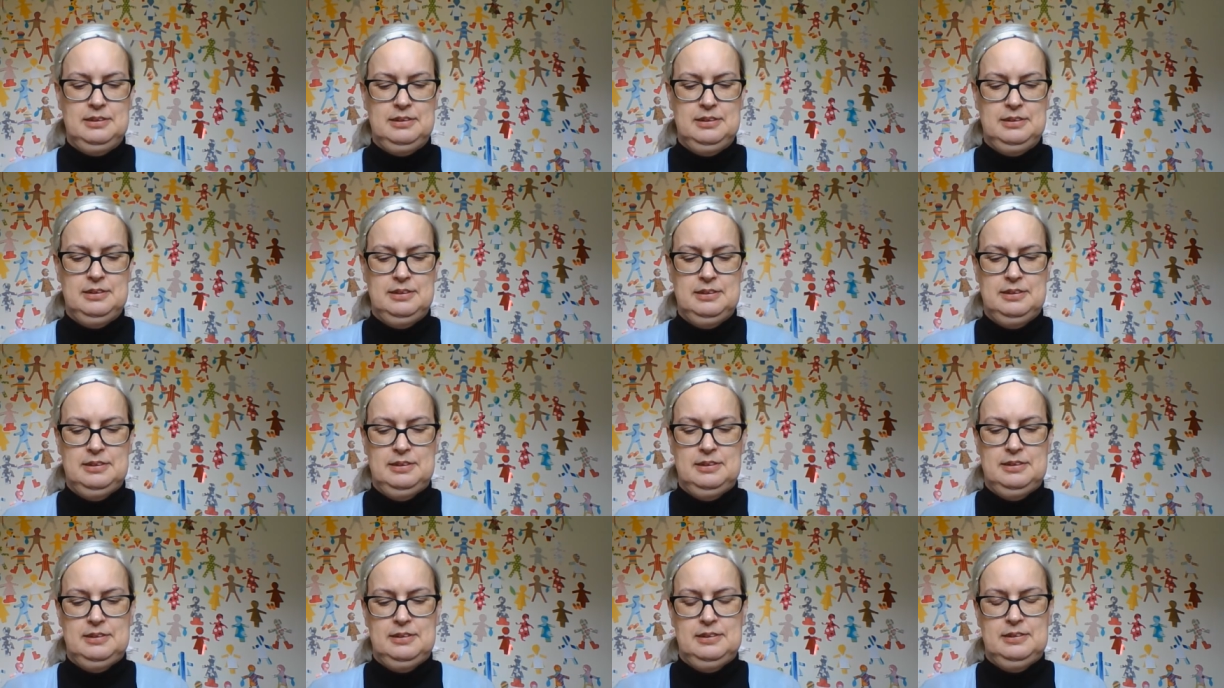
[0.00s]

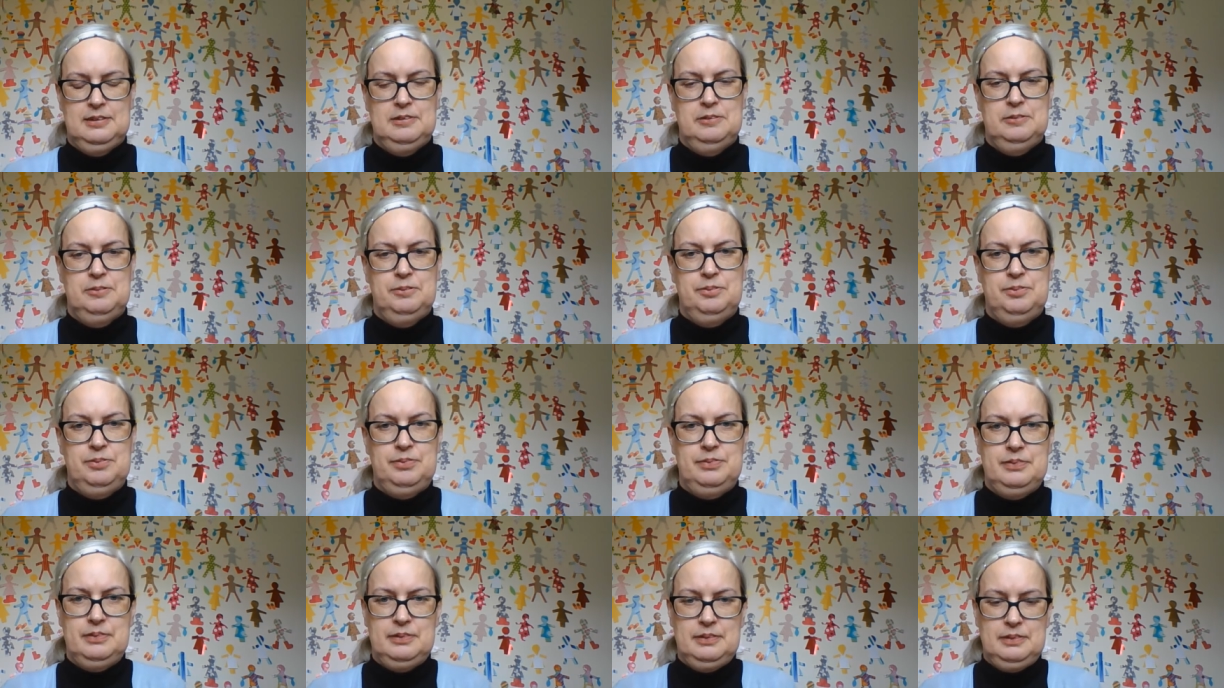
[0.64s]

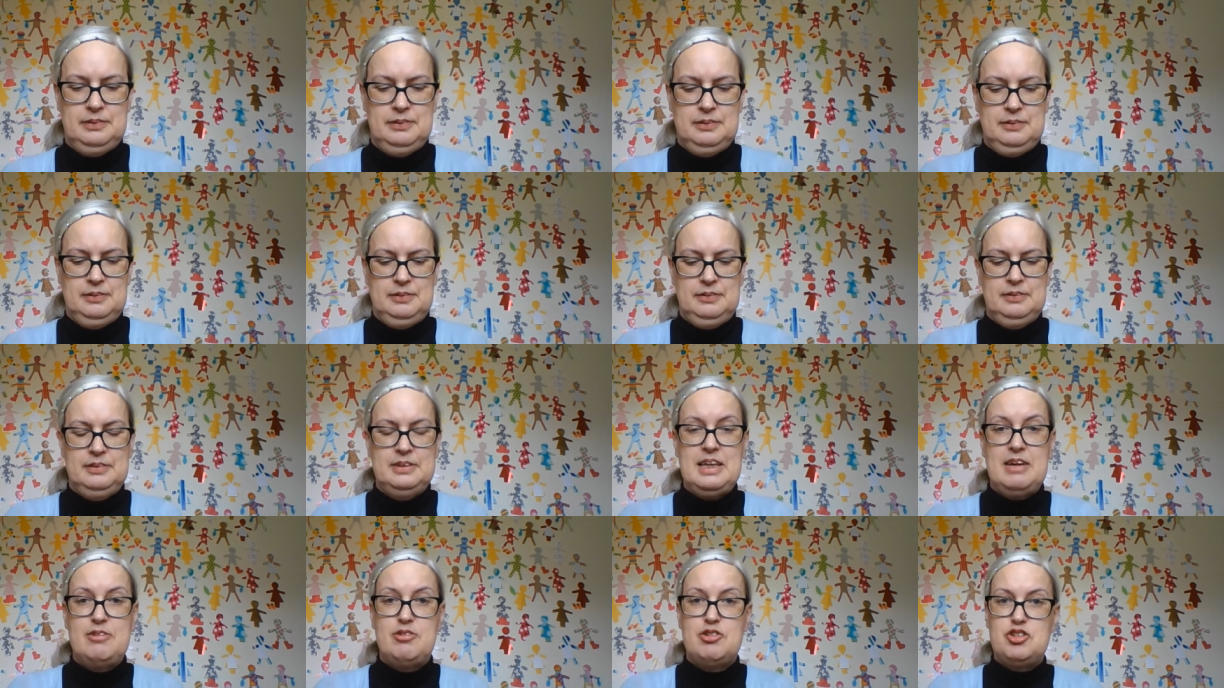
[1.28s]

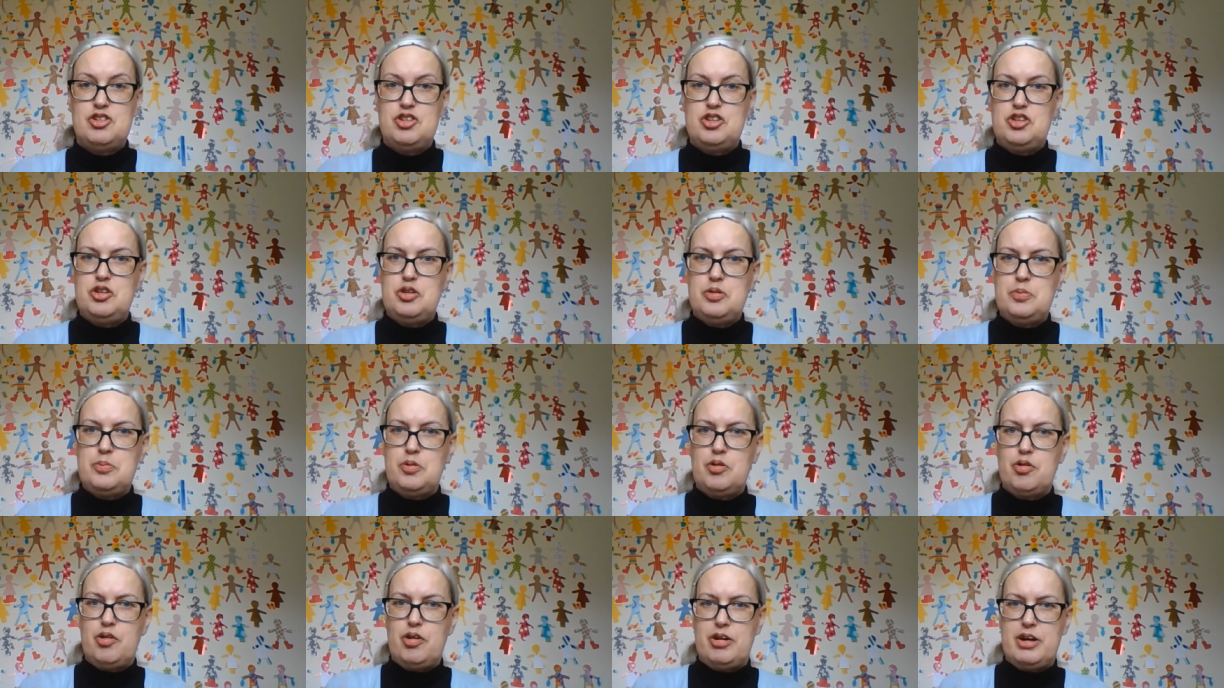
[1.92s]
There are two
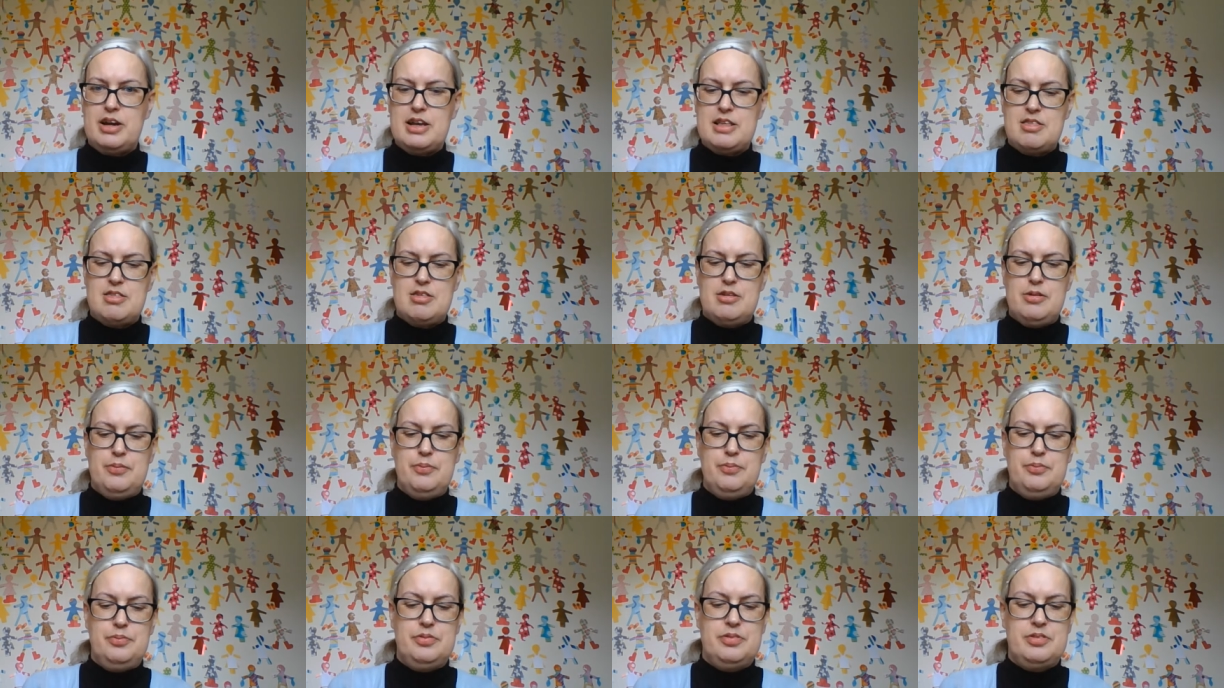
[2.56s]
more
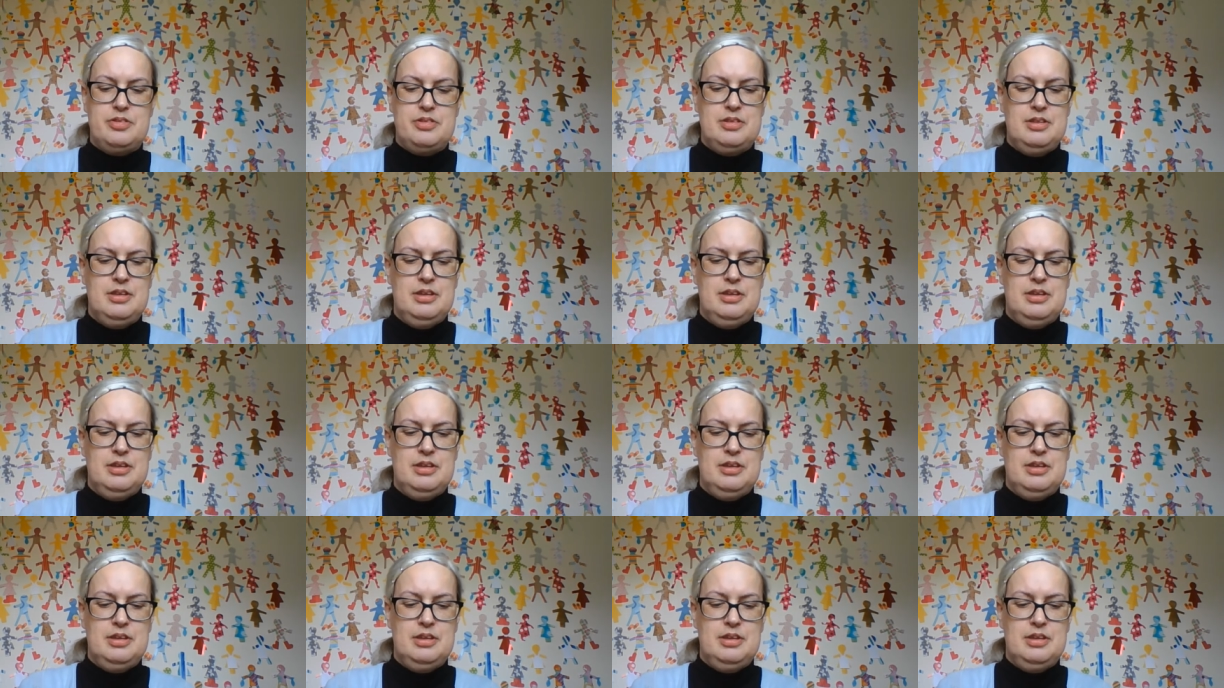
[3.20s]
items.